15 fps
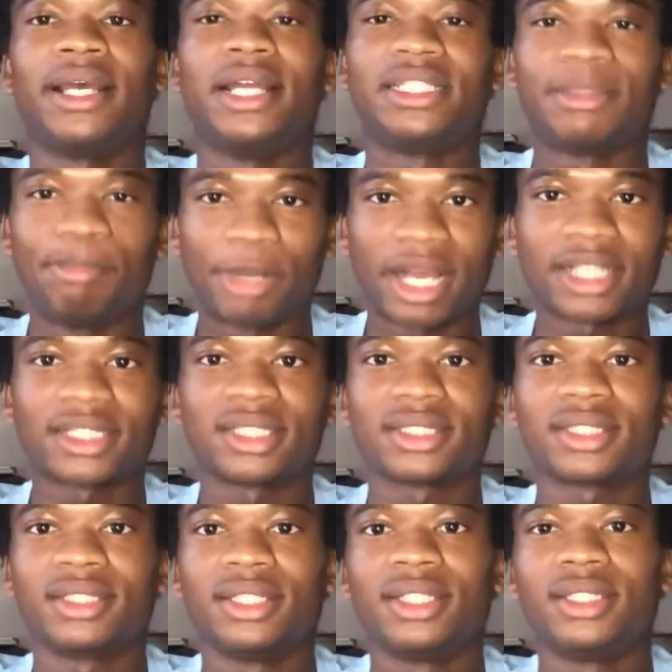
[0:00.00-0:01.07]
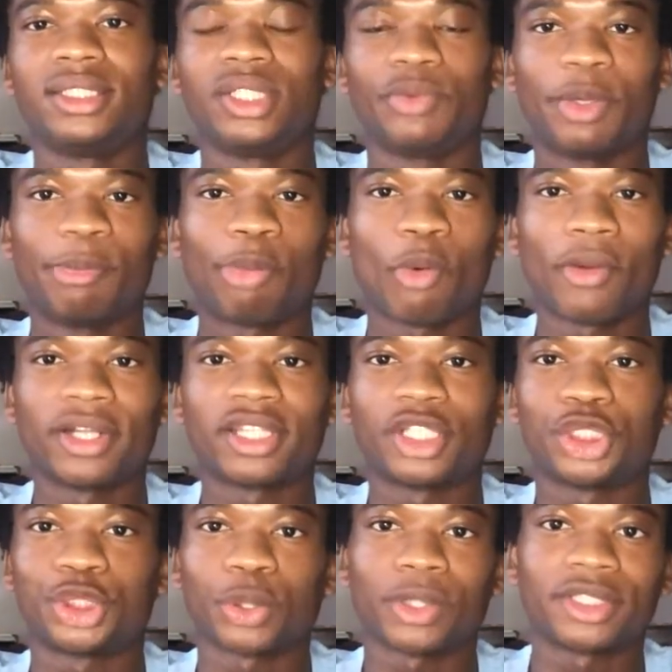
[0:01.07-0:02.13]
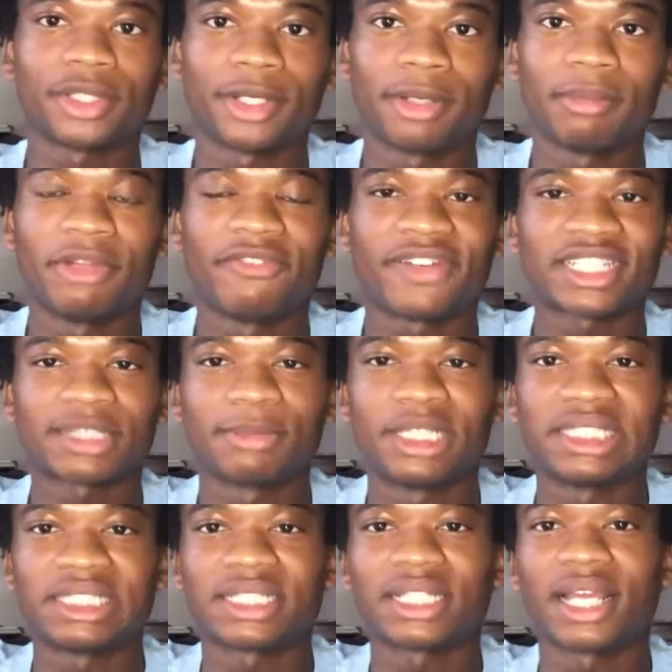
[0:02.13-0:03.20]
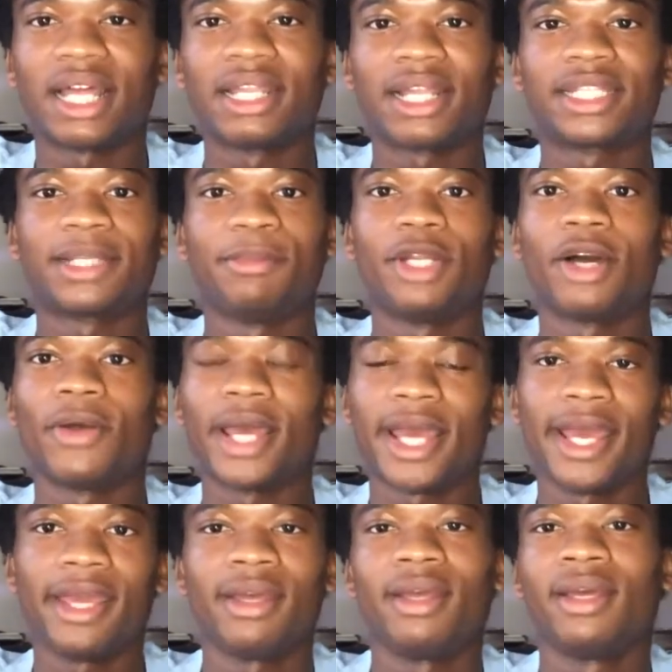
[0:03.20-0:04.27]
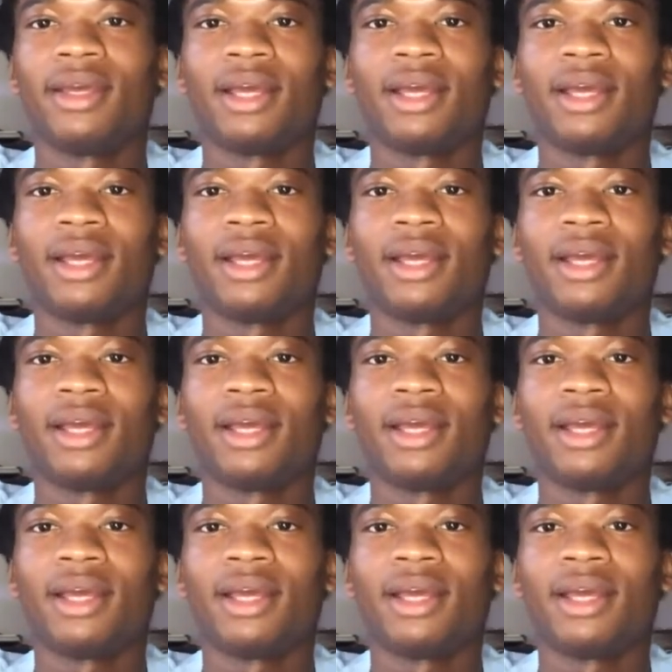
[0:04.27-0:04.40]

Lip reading: it's best to report the short-term investments and let them know, hey,